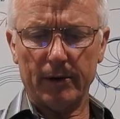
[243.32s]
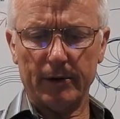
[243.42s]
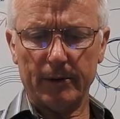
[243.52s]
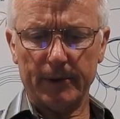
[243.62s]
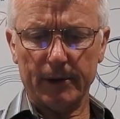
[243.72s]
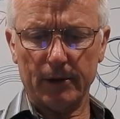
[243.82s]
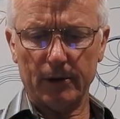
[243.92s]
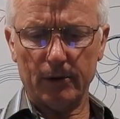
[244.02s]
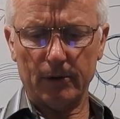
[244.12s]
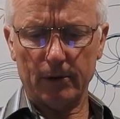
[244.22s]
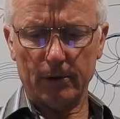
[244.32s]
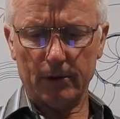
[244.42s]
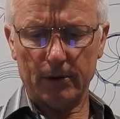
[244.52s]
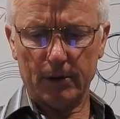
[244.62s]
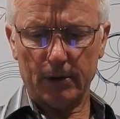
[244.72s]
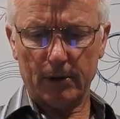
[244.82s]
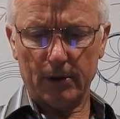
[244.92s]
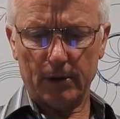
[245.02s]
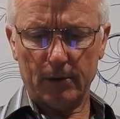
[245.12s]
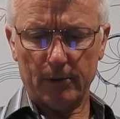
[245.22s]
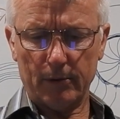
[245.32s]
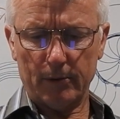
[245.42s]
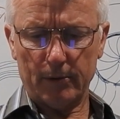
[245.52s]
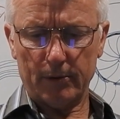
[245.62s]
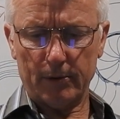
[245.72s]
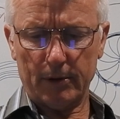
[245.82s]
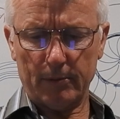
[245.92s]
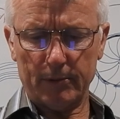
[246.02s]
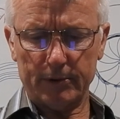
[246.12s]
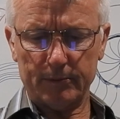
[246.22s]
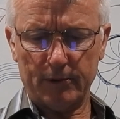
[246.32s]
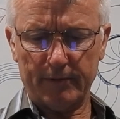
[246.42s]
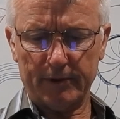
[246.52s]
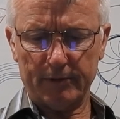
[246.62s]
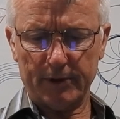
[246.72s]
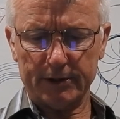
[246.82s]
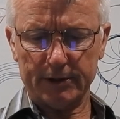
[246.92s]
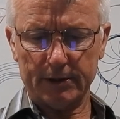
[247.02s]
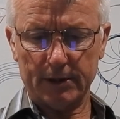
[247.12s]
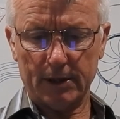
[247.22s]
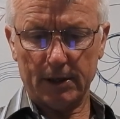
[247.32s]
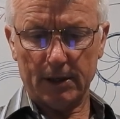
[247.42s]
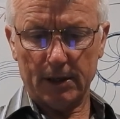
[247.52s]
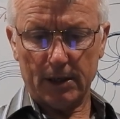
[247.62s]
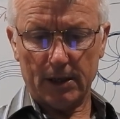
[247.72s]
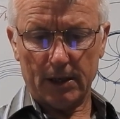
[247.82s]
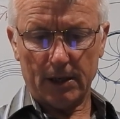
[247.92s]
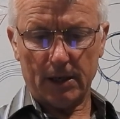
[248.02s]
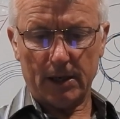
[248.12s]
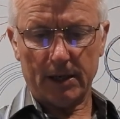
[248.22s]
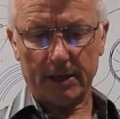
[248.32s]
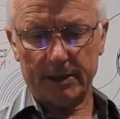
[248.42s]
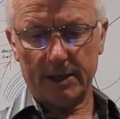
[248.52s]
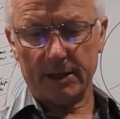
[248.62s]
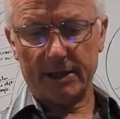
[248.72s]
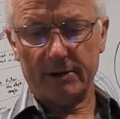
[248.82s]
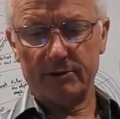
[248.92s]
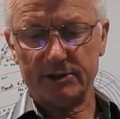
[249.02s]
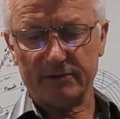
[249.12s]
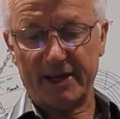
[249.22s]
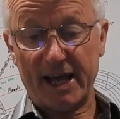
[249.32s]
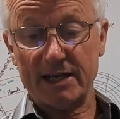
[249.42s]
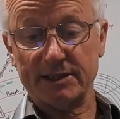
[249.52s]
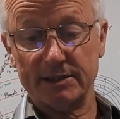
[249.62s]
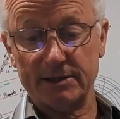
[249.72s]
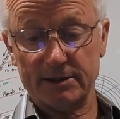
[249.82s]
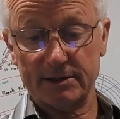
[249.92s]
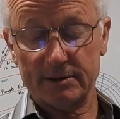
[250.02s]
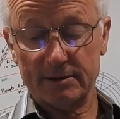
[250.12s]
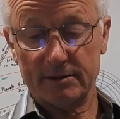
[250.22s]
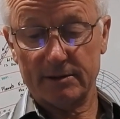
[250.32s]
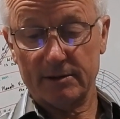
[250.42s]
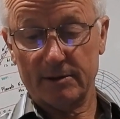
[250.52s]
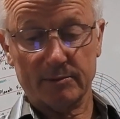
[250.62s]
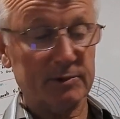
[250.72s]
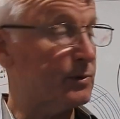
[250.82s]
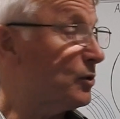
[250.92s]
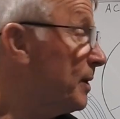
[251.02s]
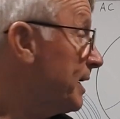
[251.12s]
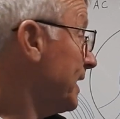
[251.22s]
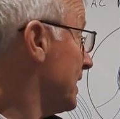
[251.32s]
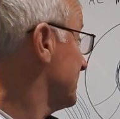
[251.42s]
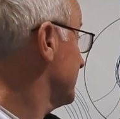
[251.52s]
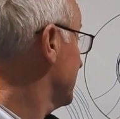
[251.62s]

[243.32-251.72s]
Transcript: Here we go. Numbers, moving direction. Kinetic theories of gases. We're talking about gases